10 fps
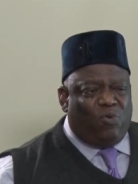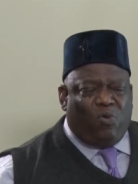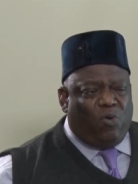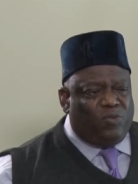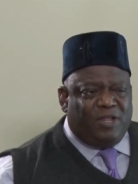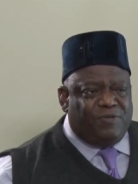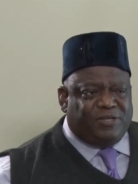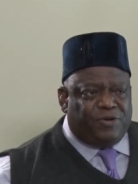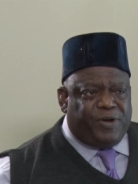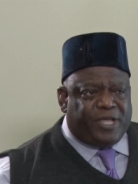all the
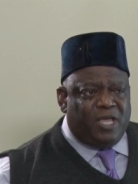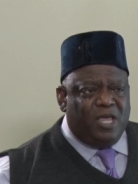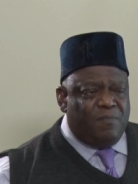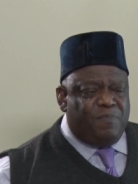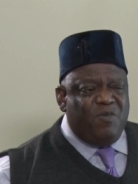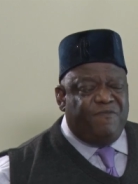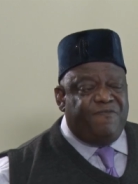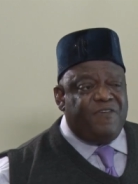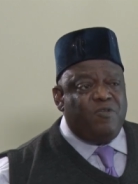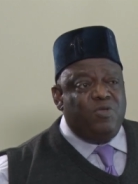rhetoric, be
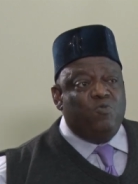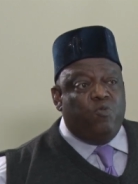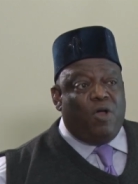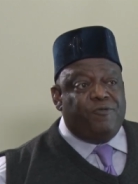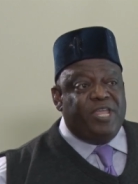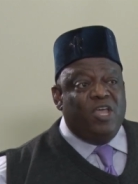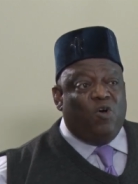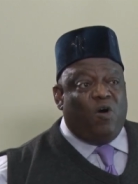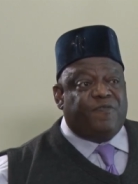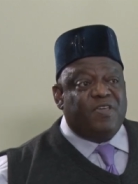very wary
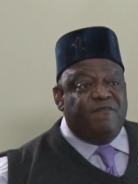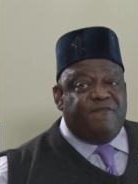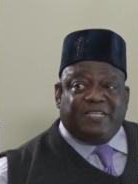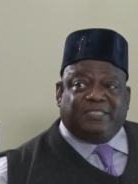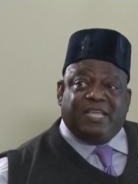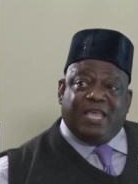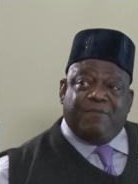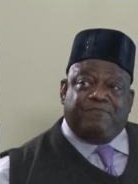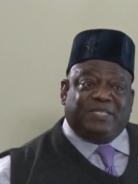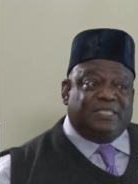of investing
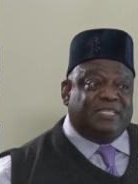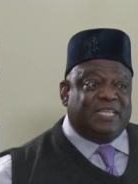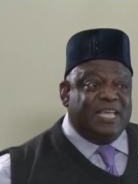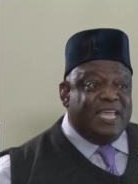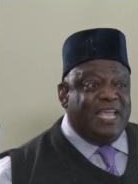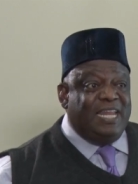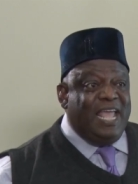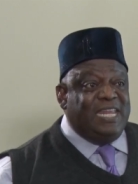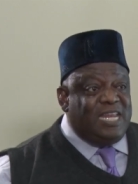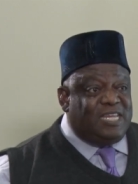a business in
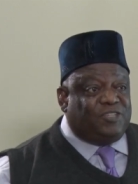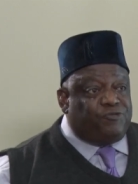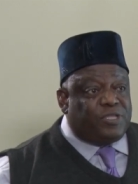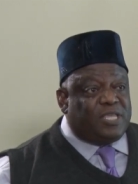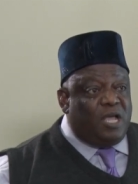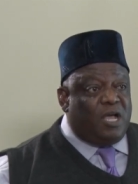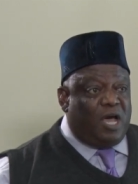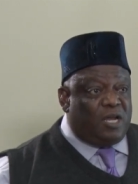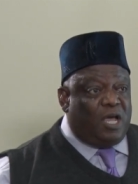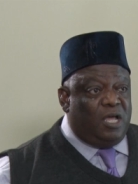any district in
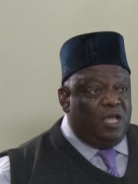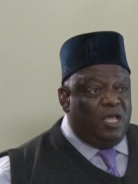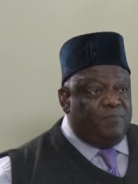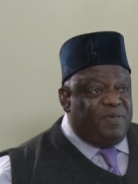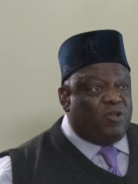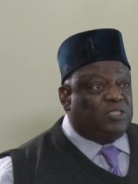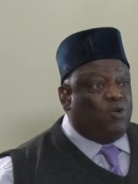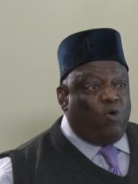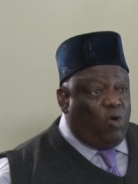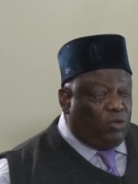Ghana,
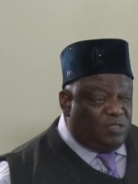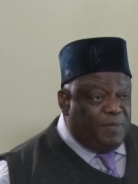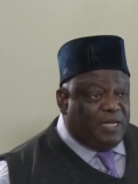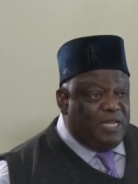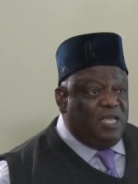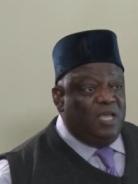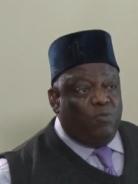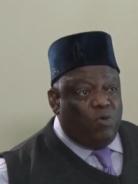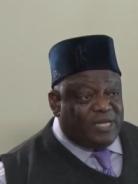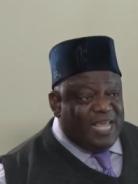because ultimately,
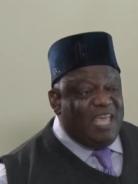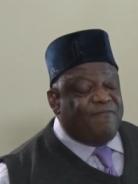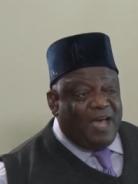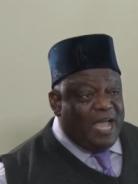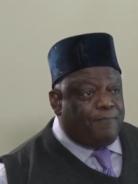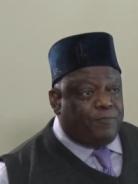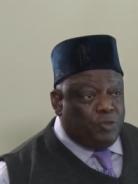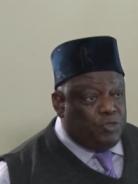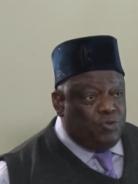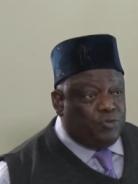whatever I
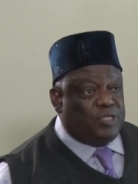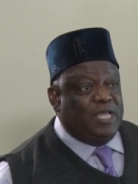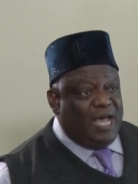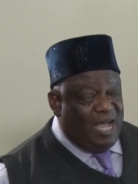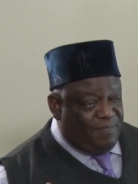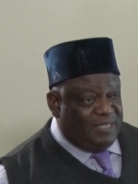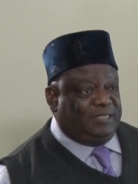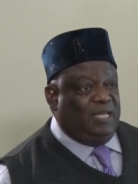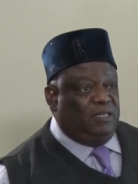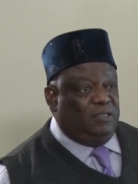produce, I must sell.